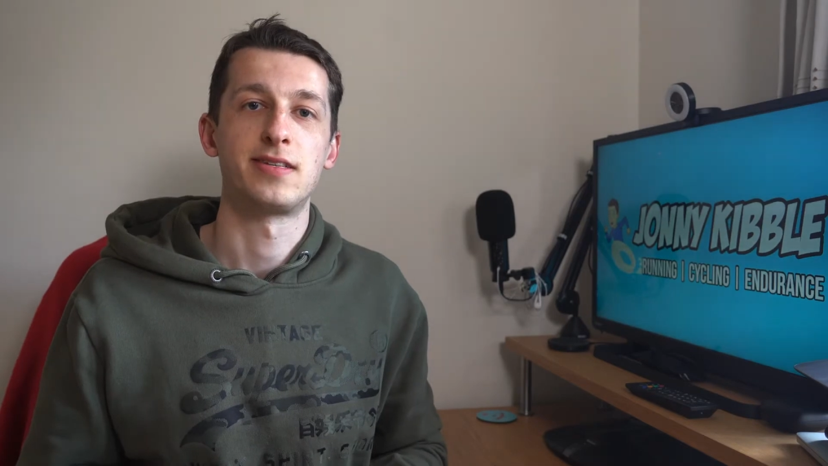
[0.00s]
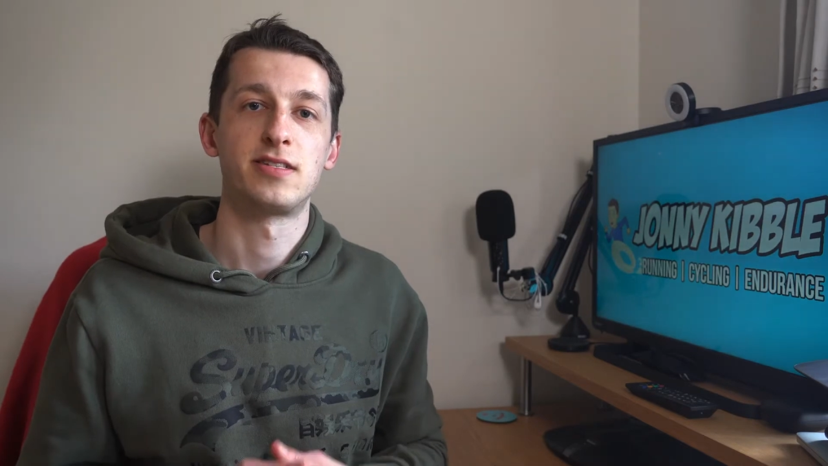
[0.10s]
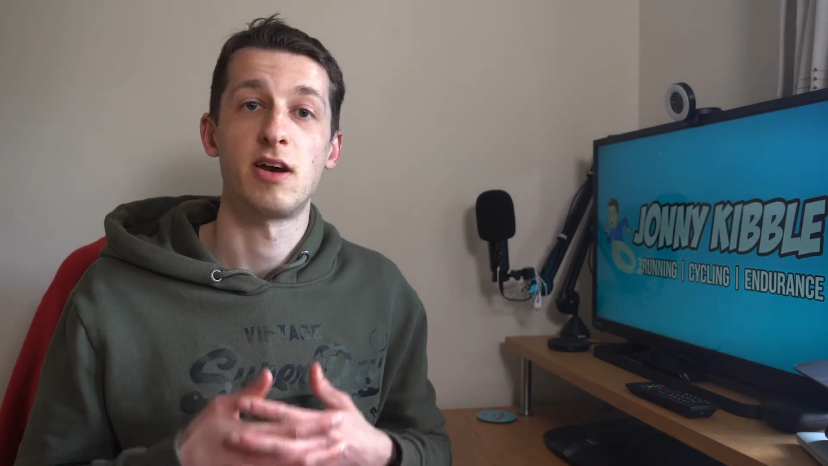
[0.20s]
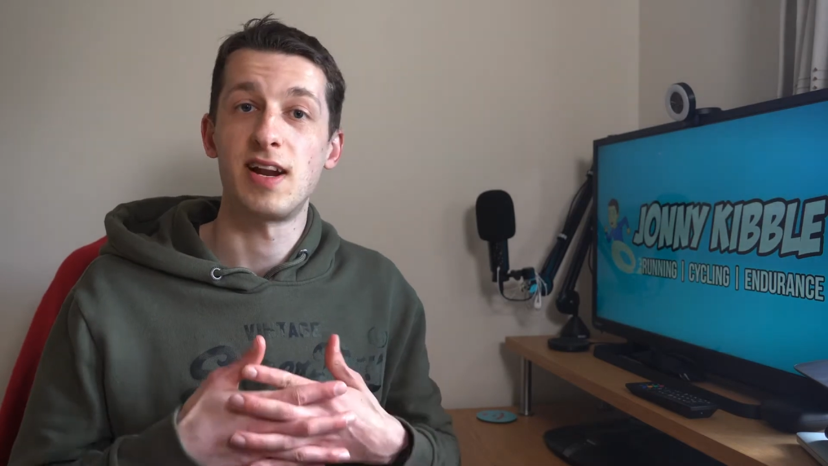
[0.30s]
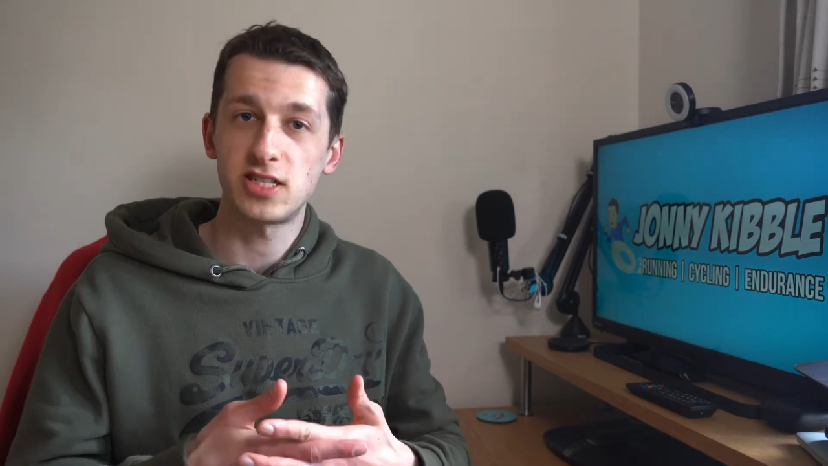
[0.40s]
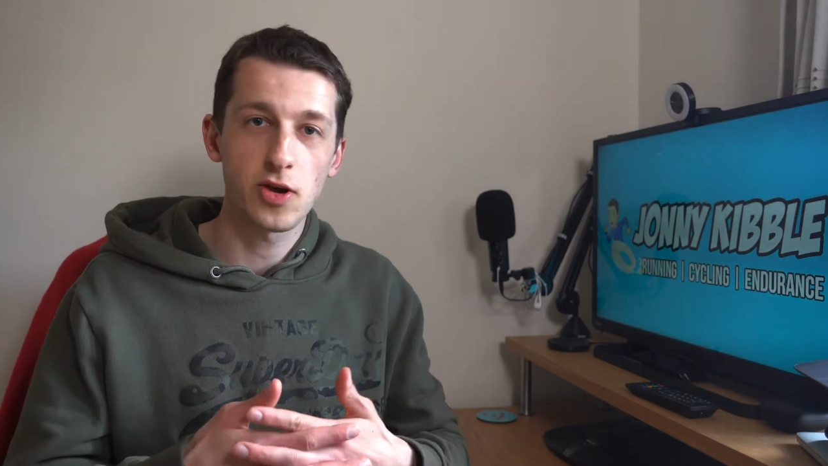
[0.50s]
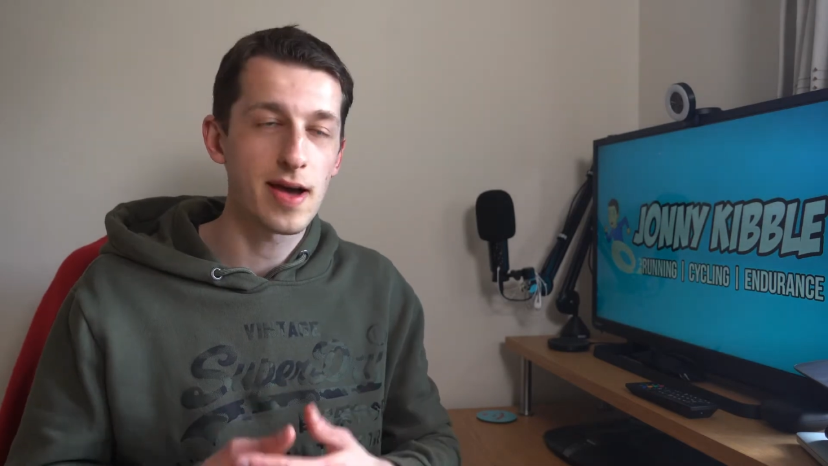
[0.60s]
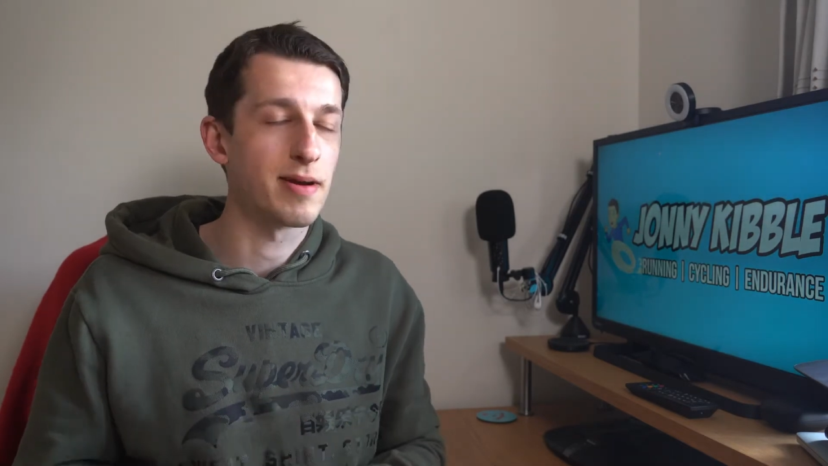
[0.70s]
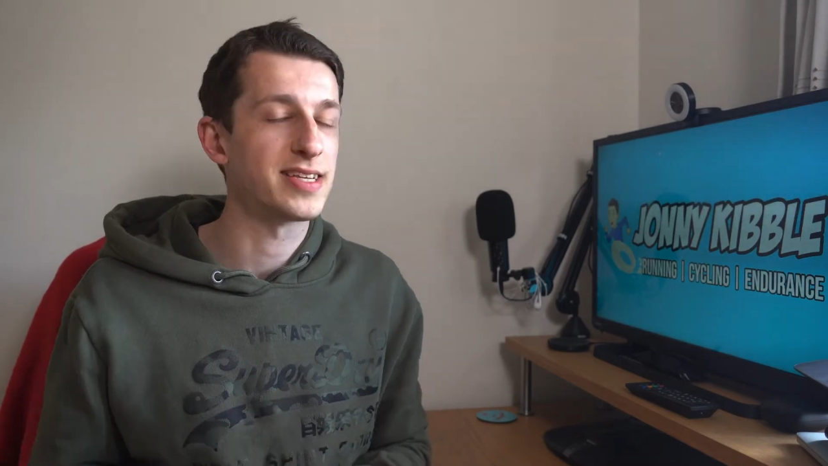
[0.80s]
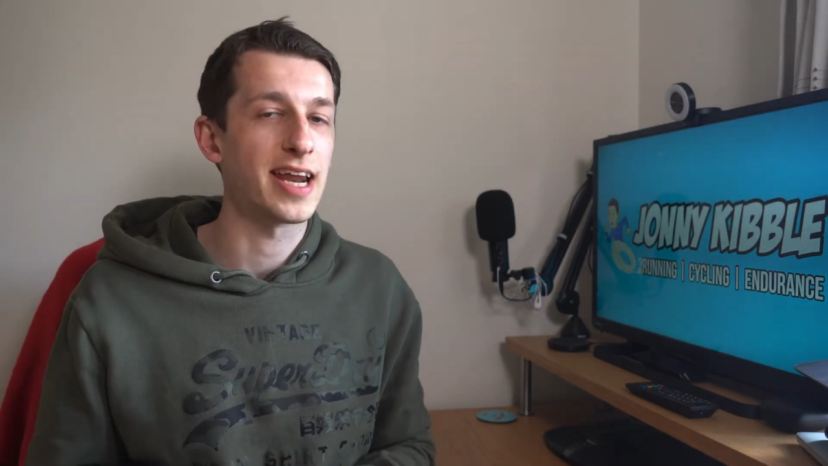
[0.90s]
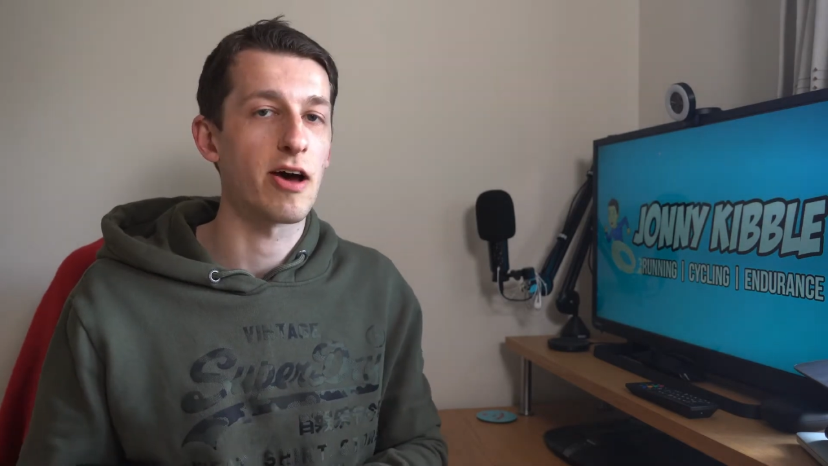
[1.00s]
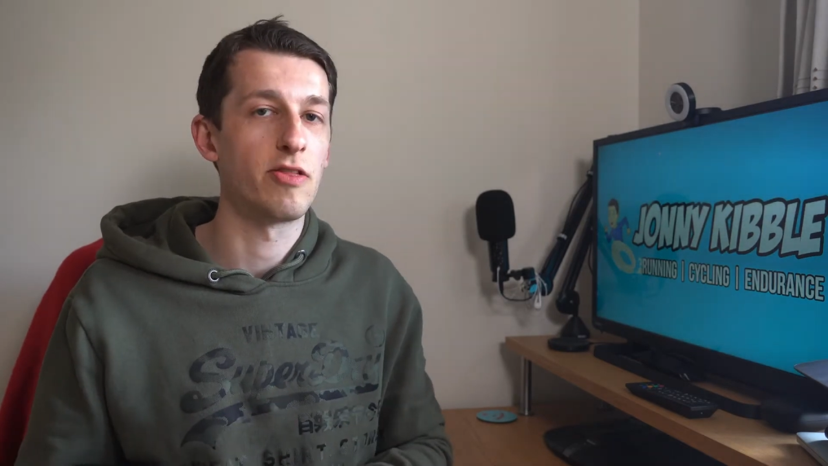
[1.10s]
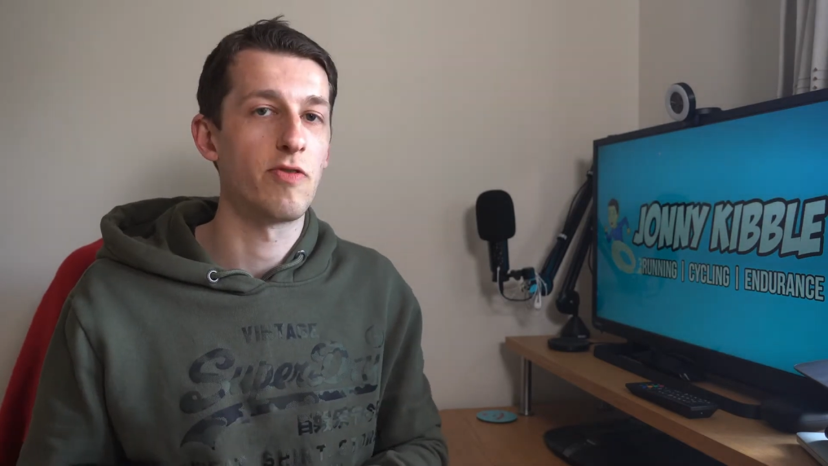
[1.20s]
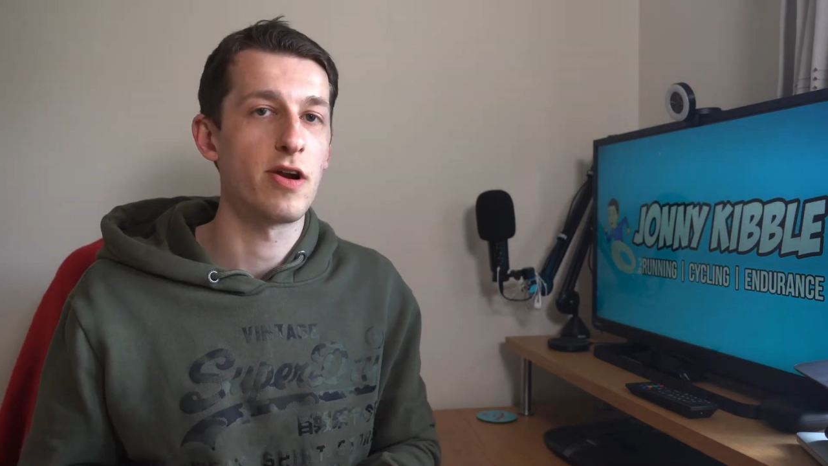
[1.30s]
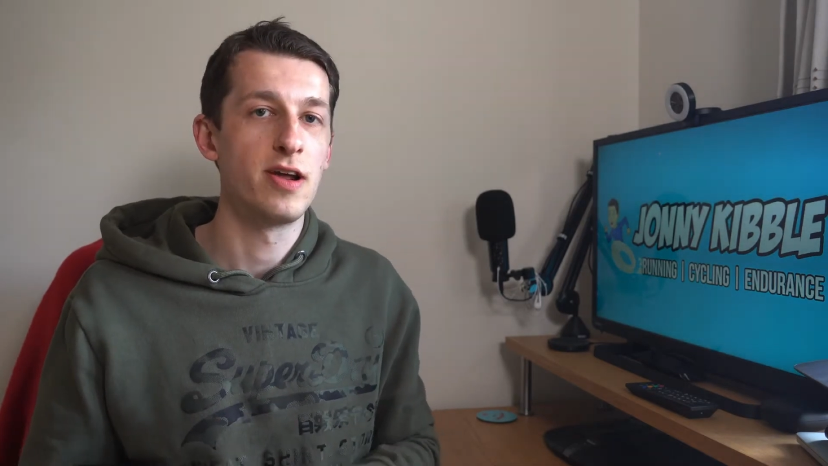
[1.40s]
So let's do it, let's head out on
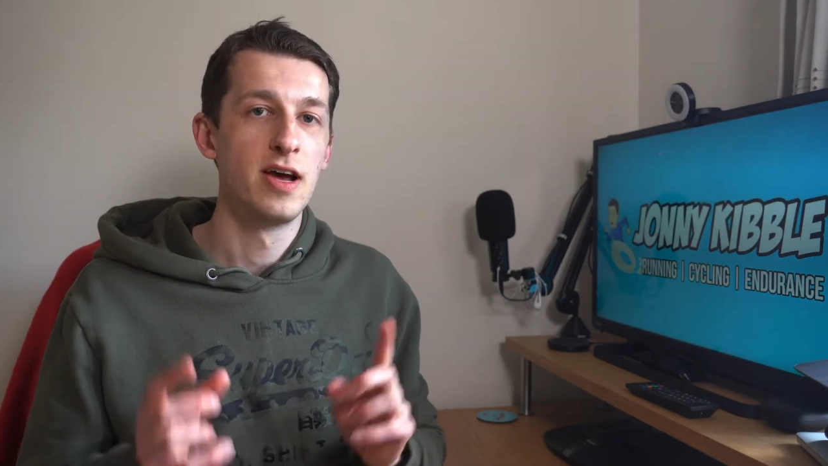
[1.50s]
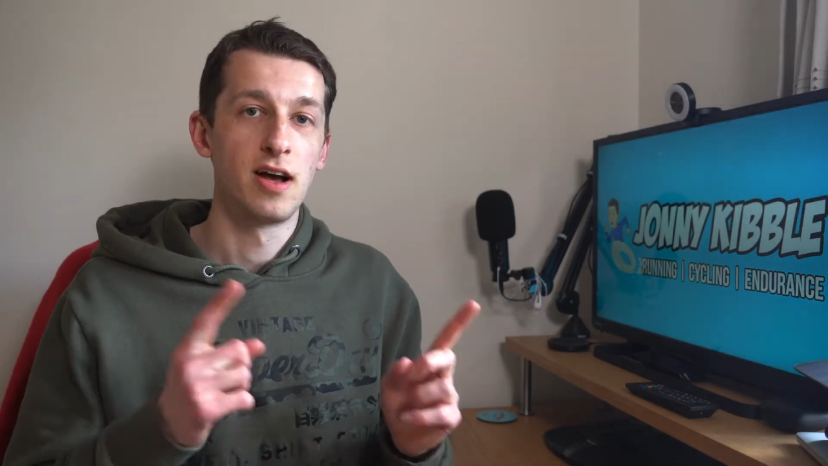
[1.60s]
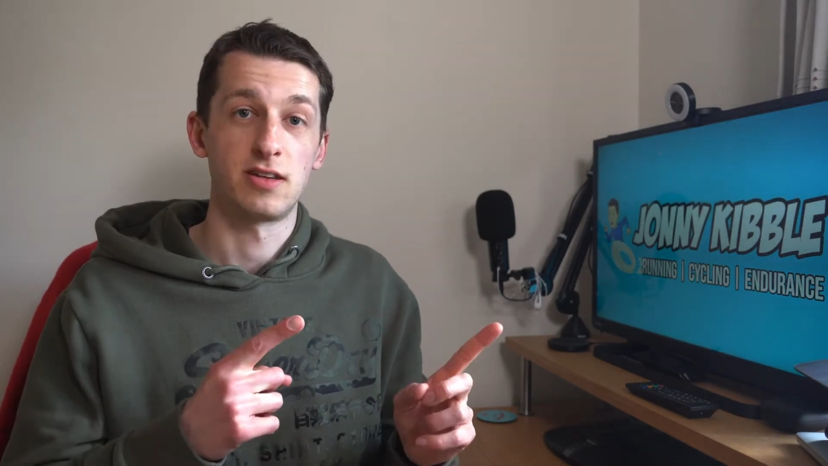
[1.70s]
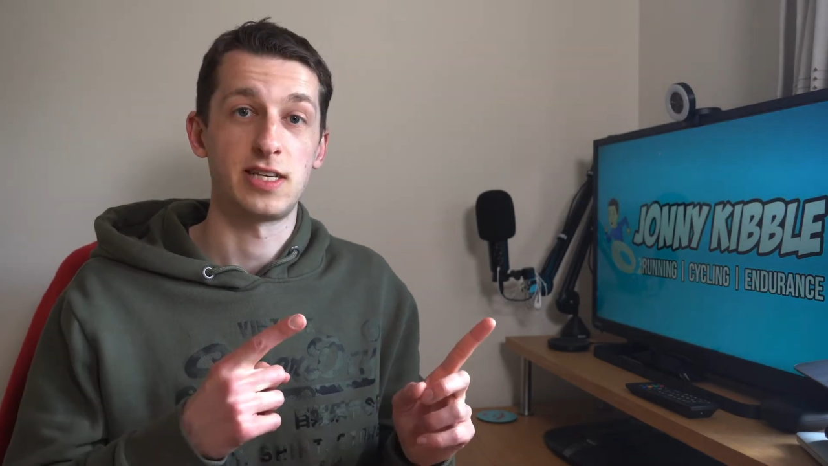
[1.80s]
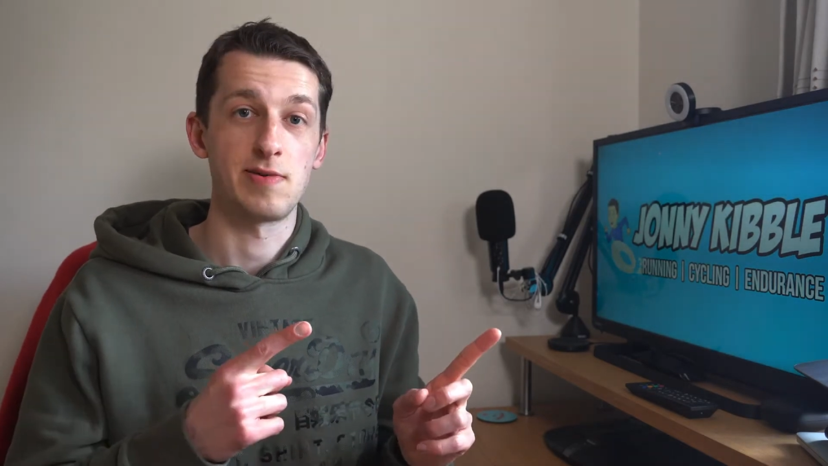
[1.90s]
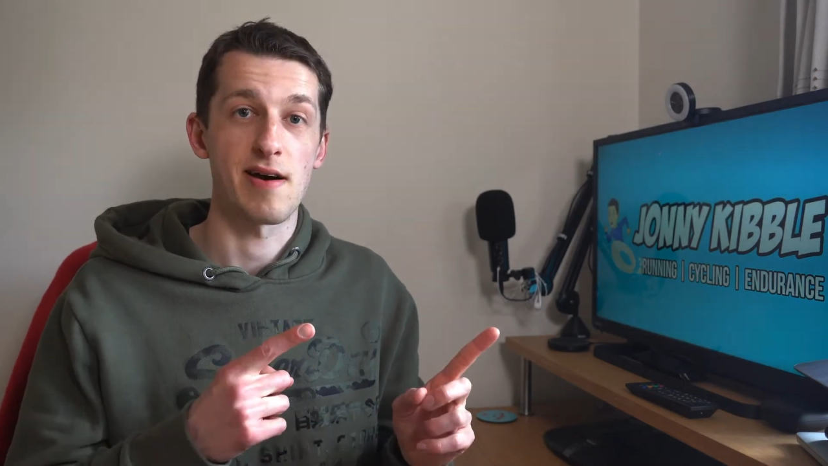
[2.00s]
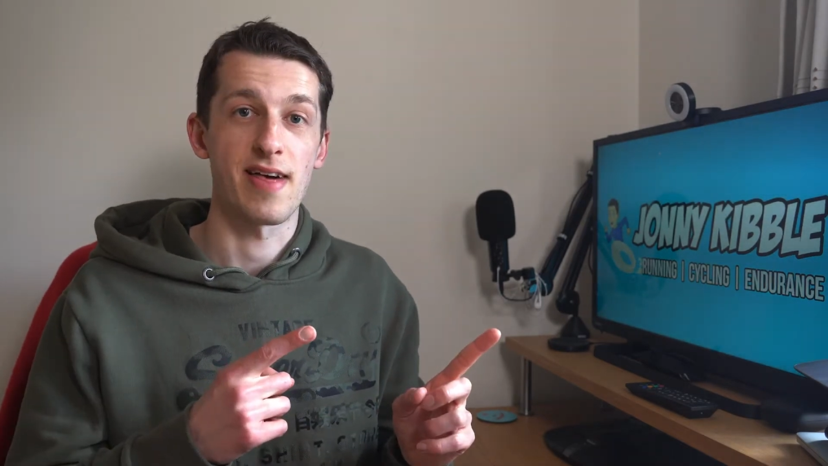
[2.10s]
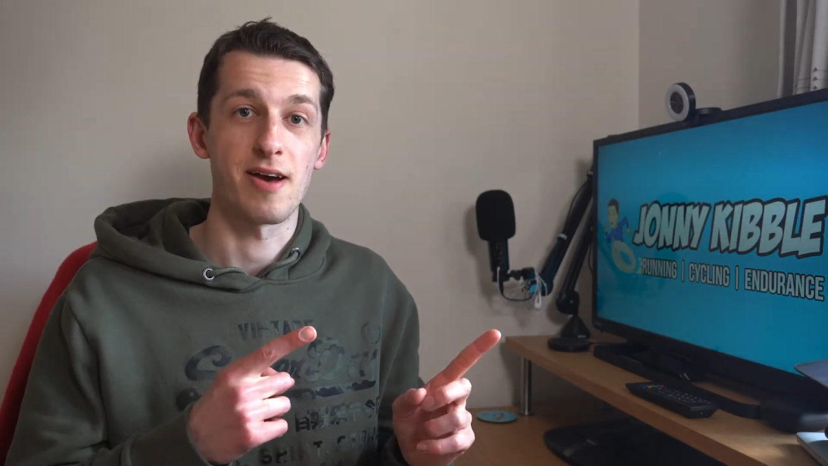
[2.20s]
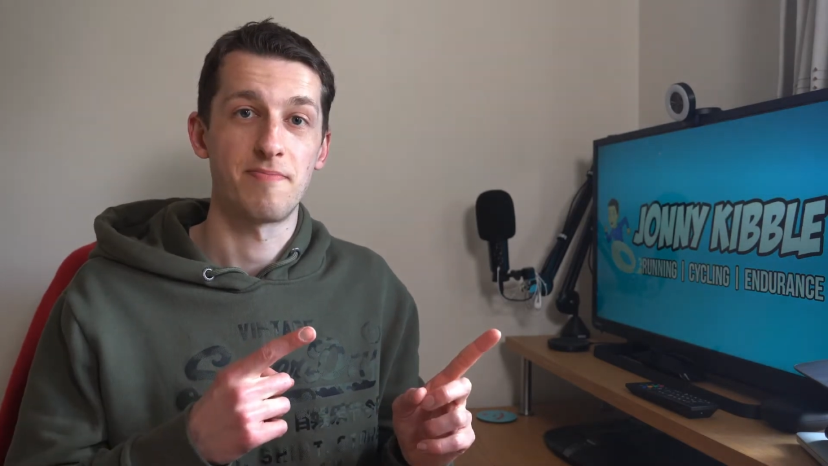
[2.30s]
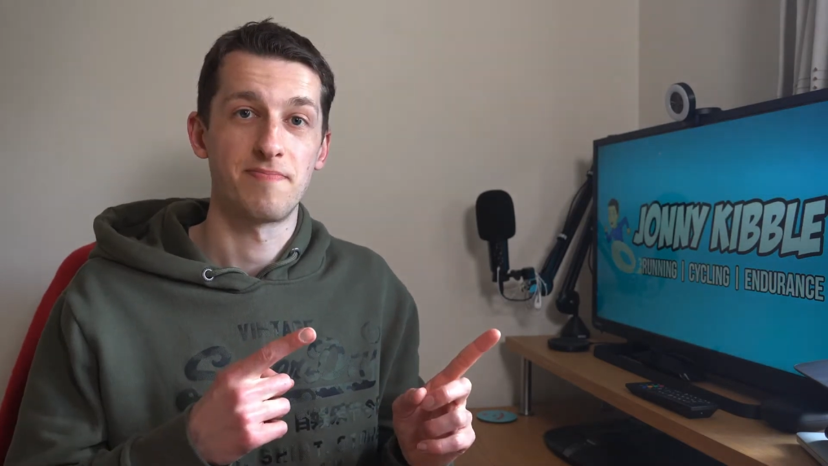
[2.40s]
the run. I'll see you out there.